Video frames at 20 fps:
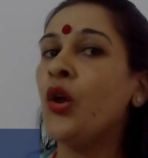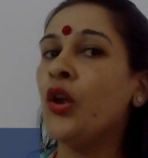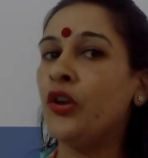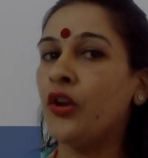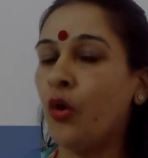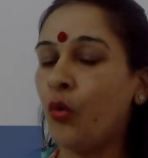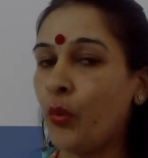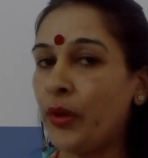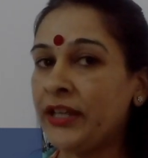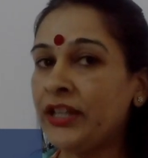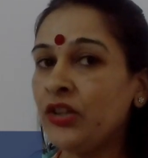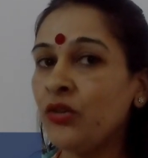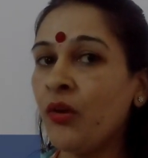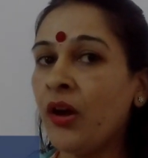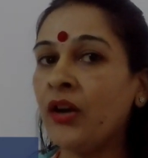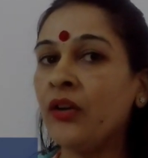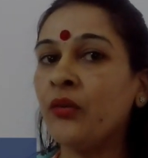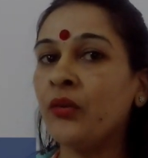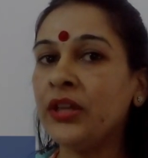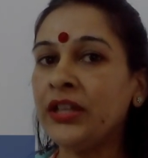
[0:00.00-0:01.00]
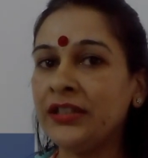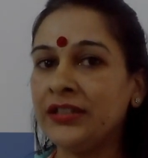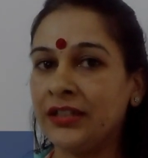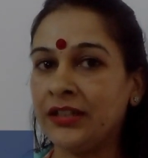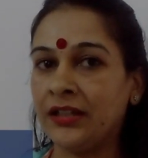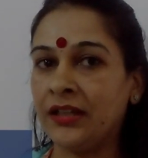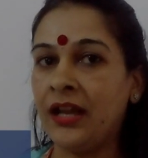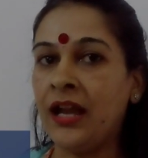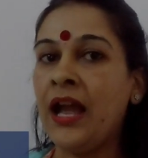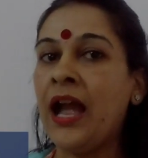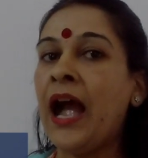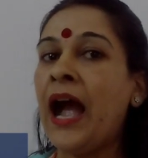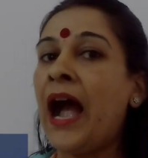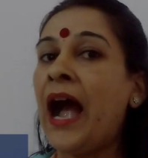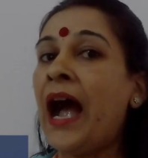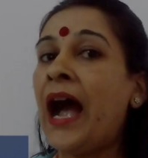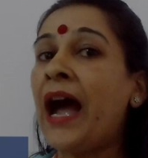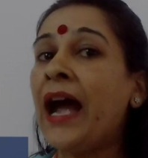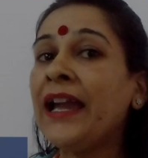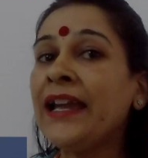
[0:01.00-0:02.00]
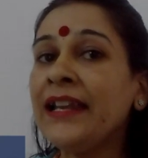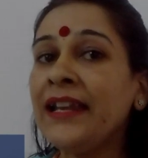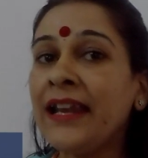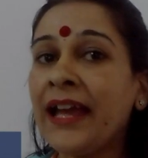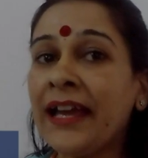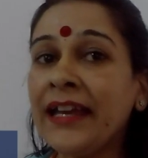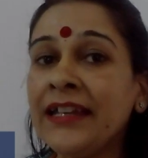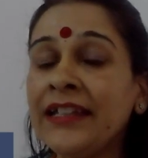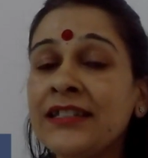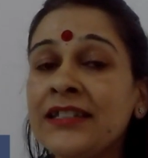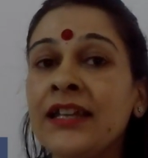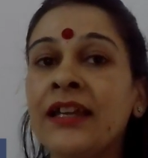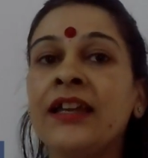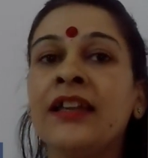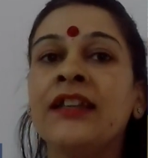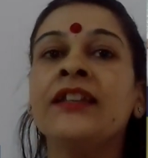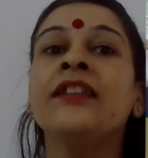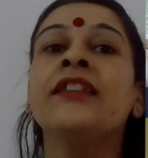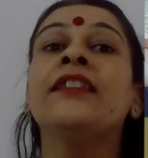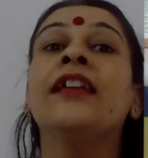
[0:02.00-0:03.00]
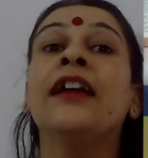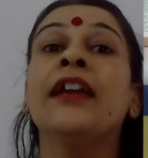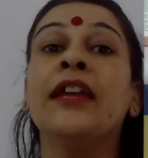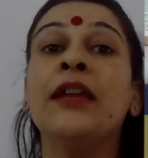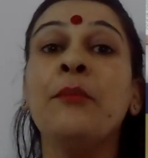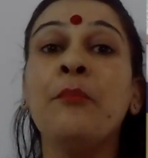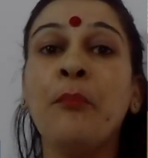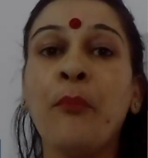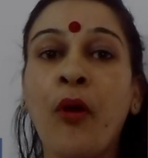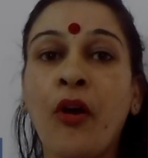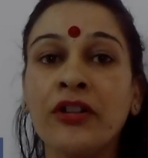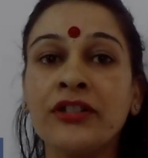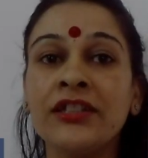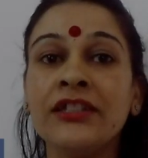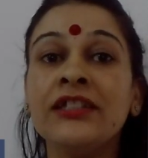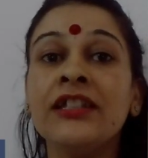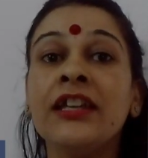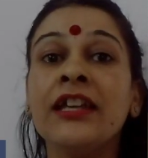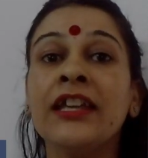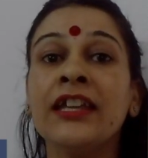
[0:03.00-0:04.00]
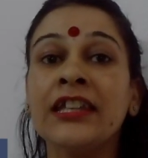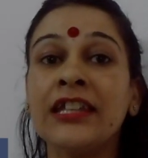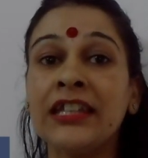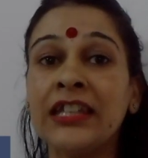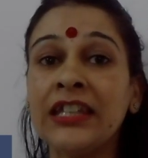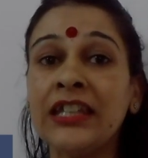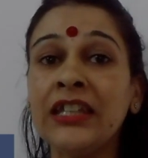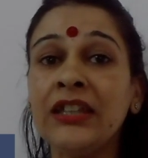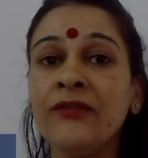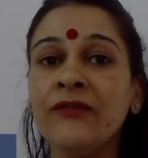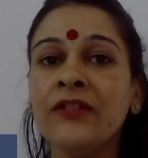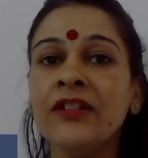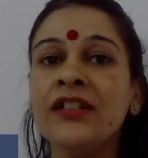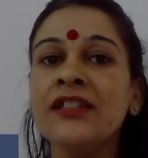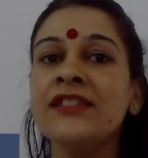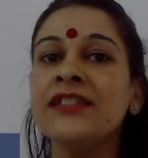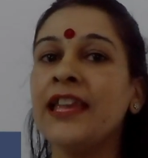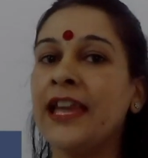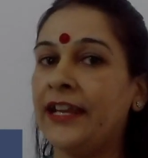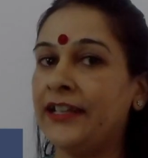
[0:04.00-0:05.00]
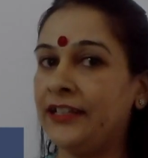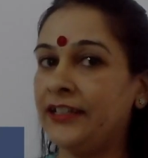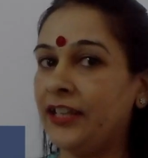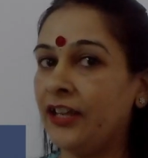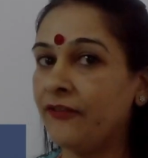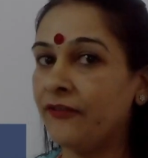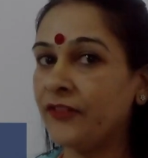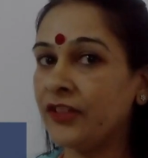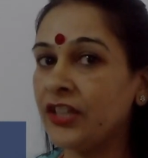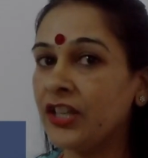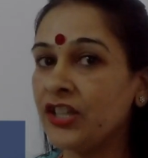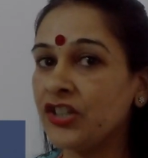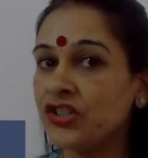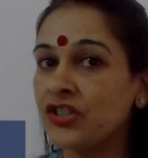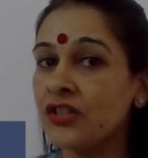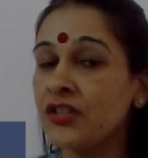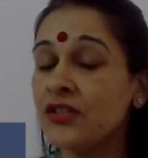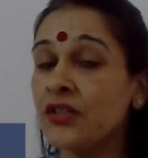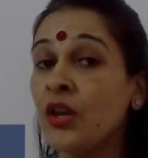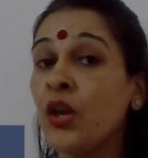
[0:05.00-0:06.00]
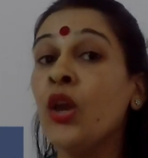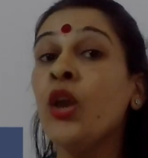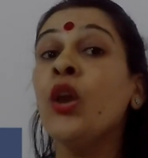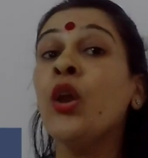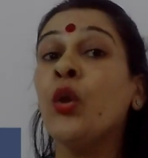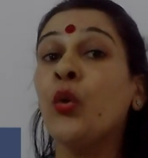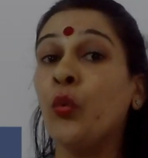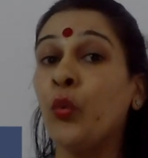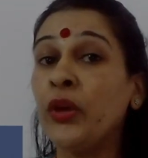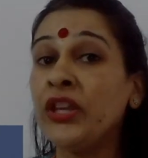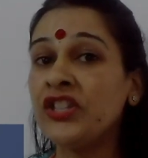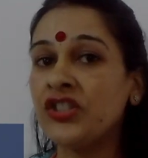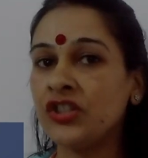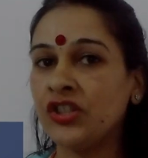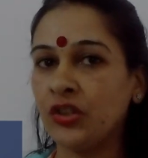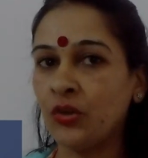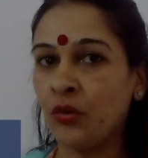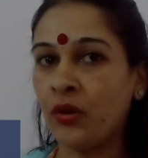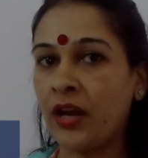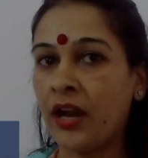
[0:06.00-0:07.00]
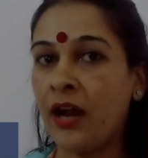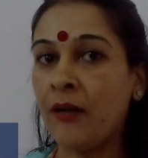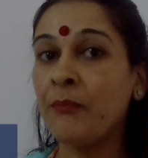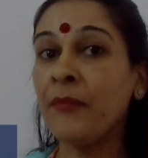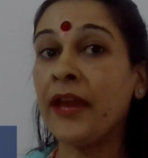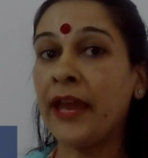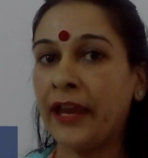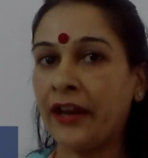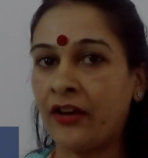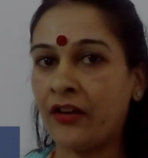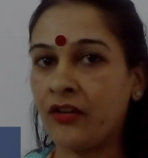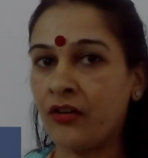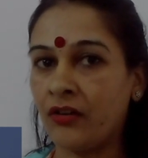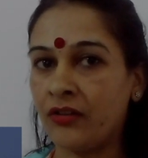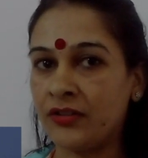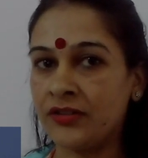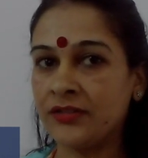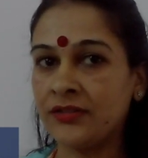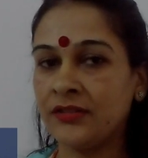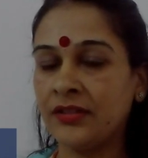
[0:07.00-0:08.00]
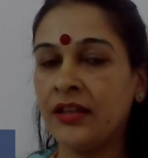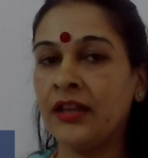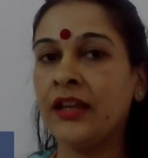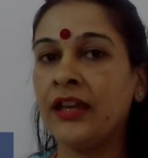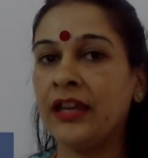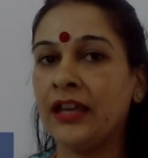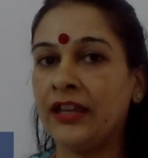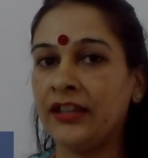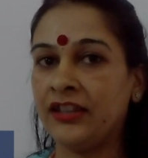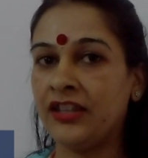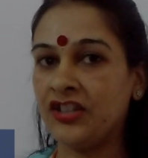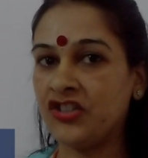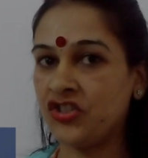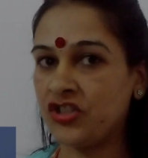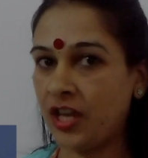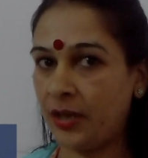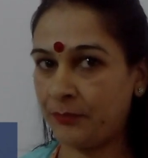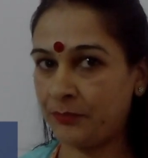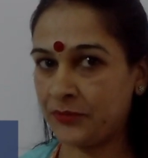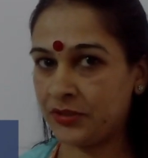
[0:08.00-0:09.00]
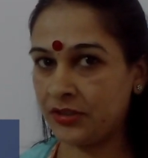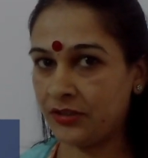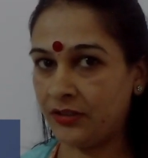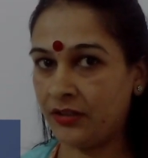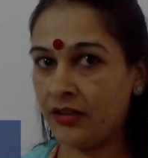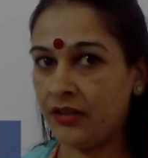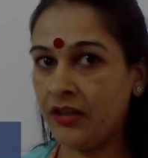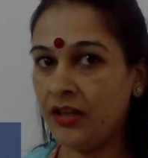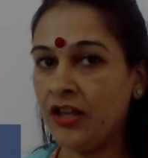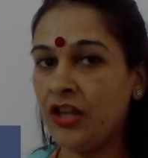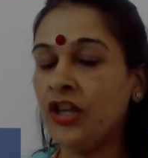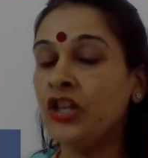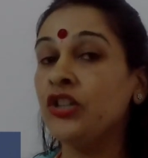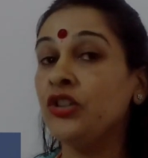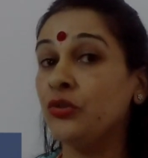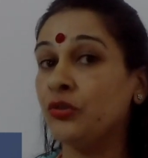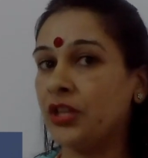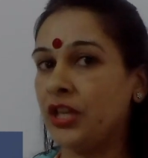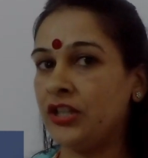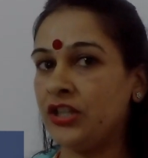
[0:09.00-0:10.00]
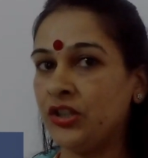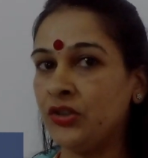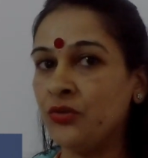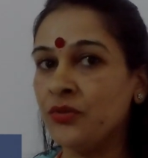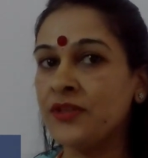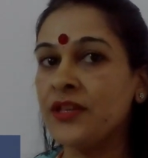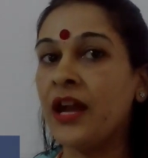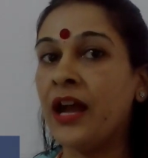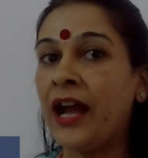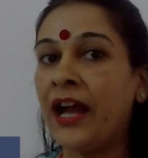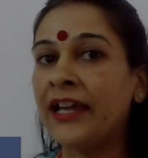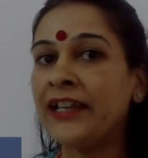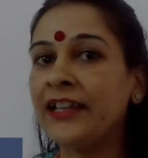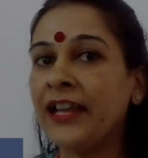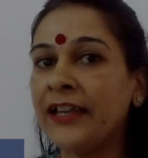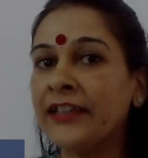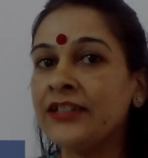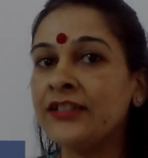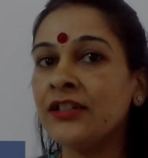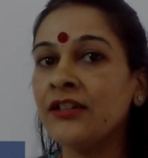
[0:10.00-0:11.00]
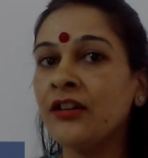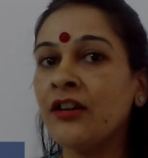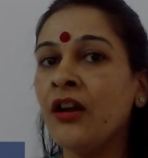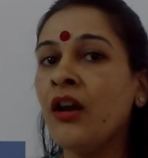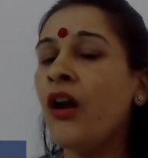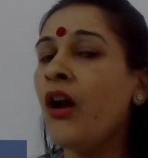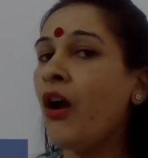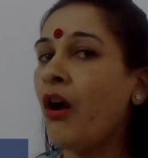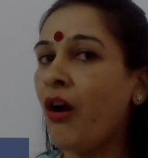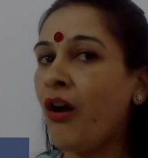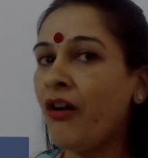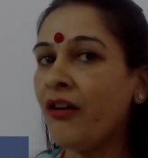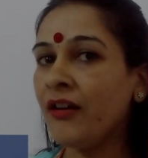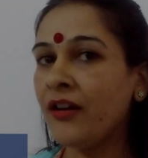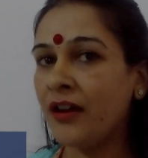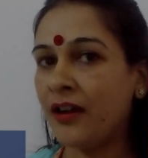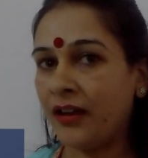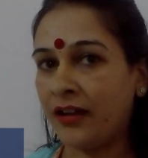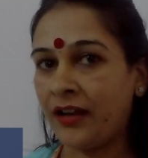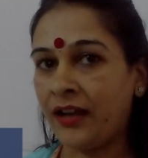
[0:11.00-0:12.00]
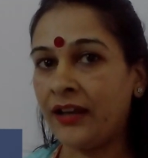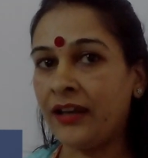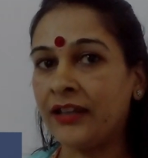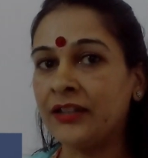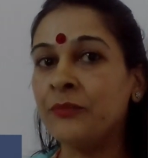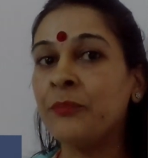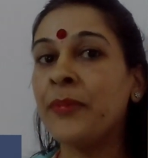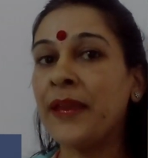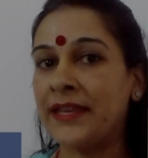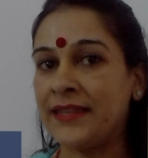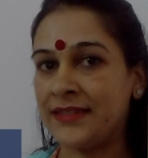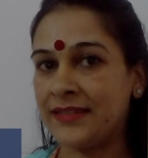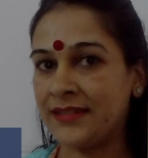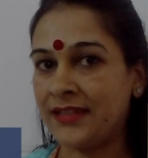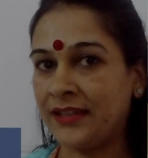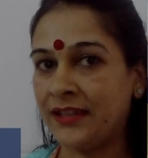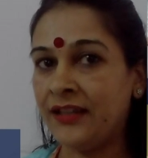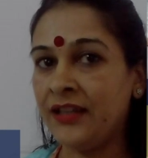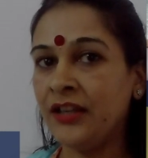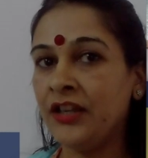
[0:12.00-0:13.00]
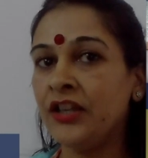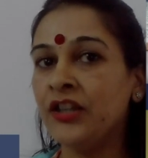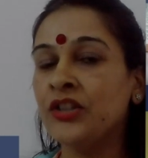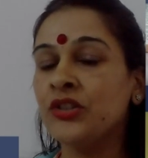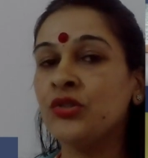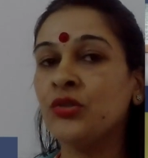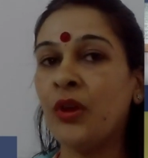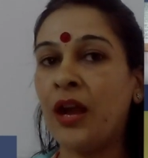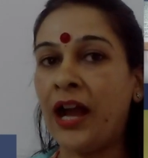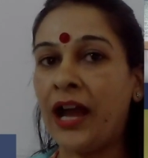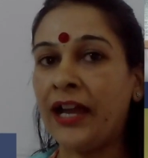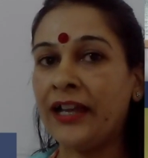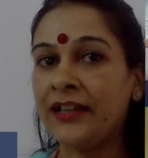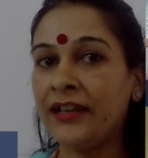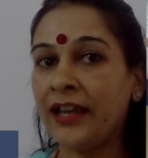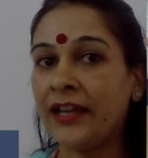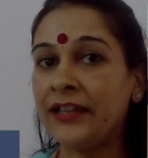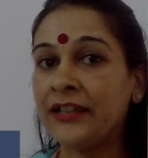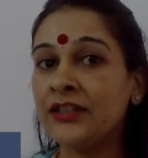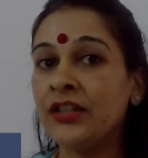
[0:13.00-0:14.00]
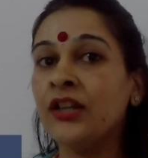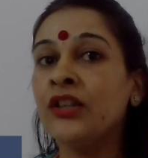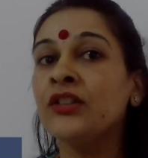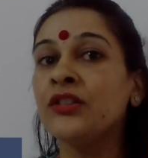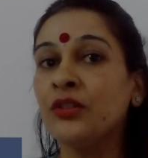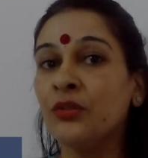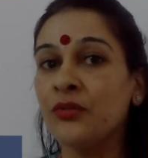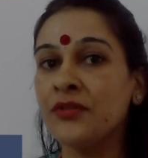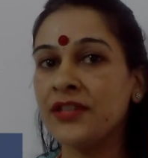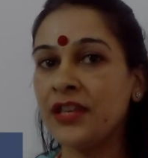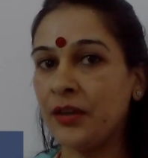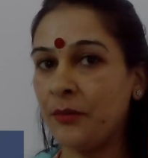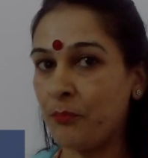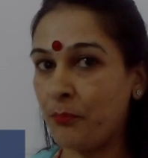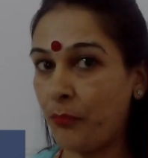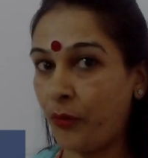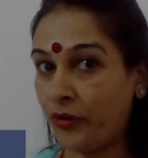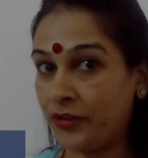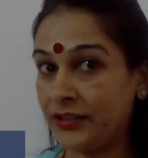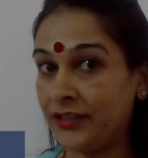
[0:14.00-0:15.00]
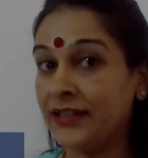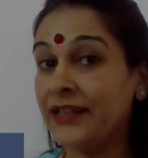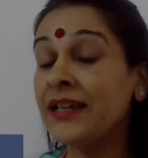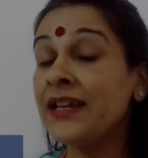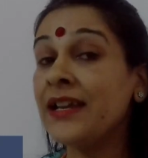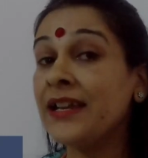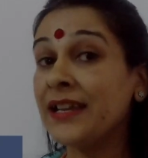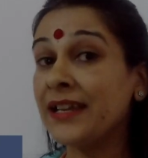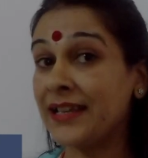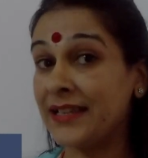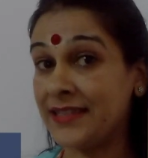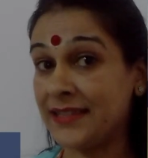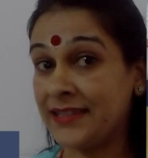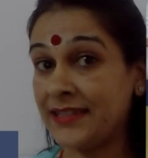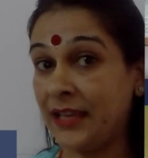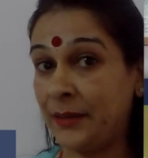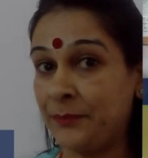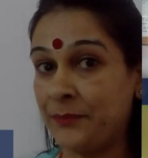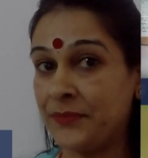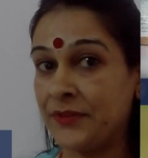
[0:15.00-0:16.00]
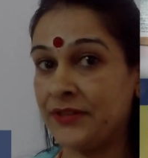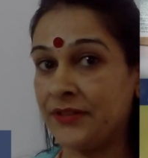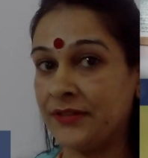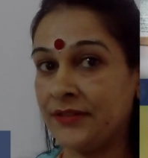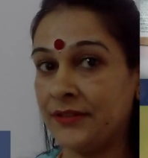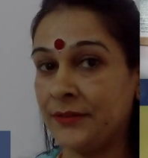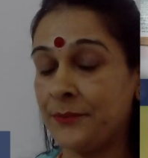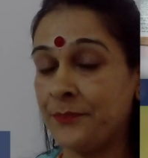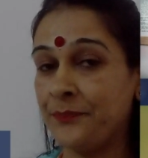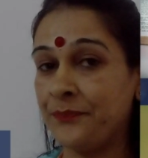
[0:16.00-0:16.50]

Now when you are reading, highlight the important keywords and definitions which you come across in the chapter. You can use a highlighter or a colored pencil to highlight those important concepts.